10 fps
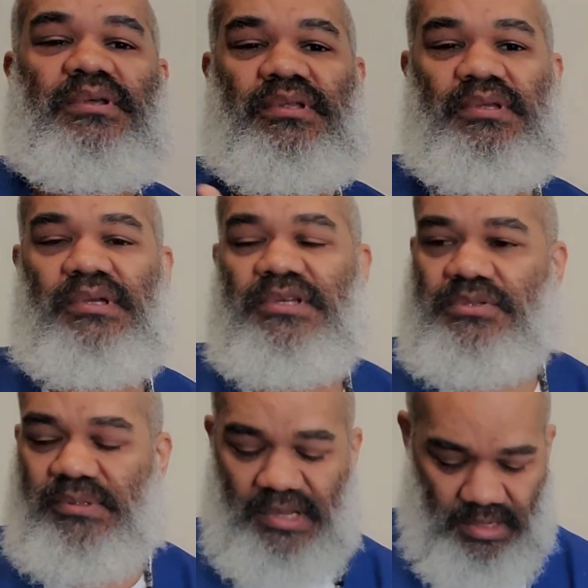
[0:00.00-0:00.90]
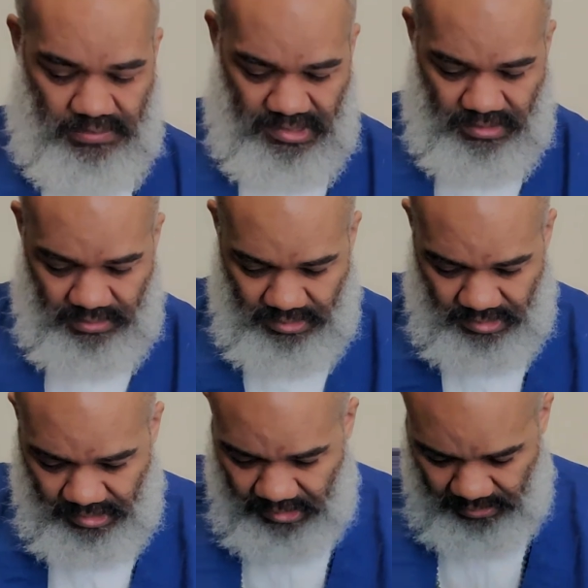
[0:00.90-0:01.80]
you're Israelite, man.
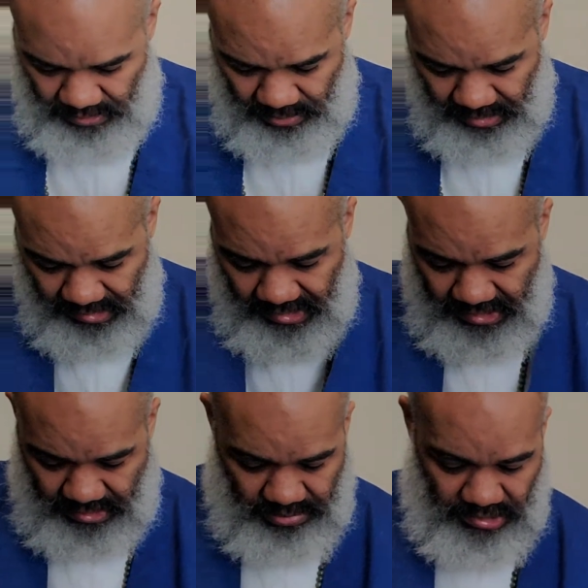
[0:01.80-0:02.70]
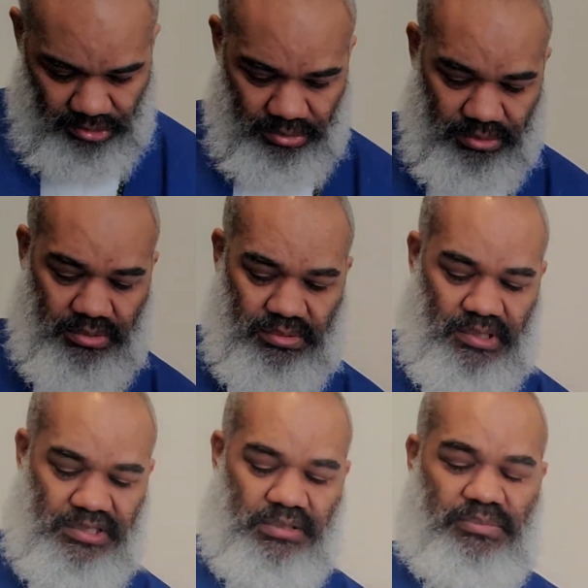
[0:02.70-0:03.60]
Alright? You believe this to be true,
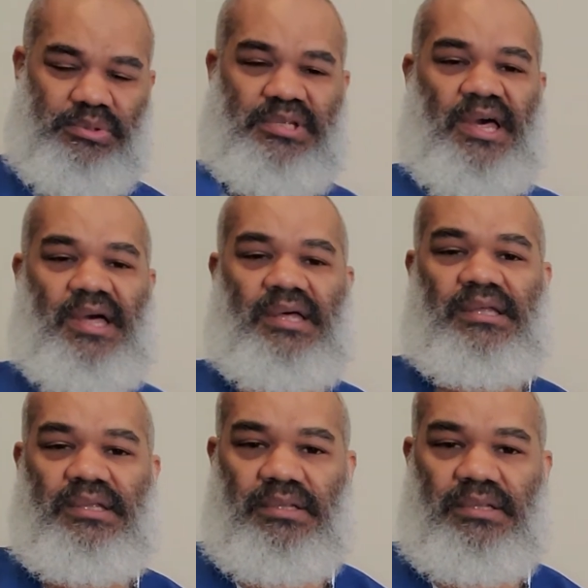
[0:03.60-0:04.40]
that's the Most High.